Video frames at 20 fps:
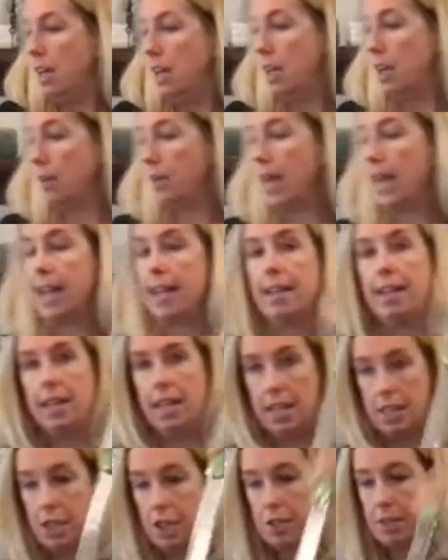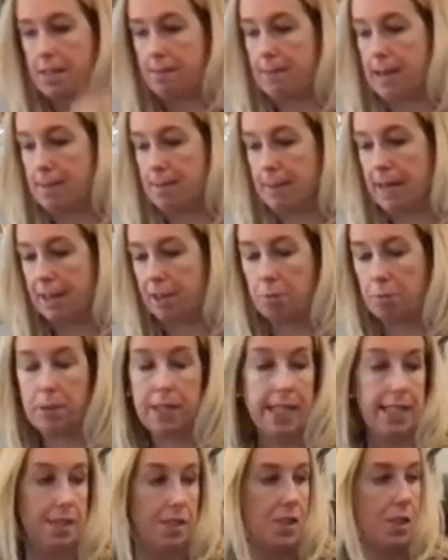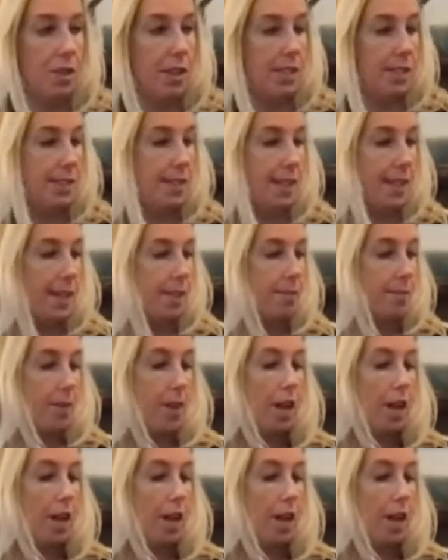Okay, and using my microplane, as you can see.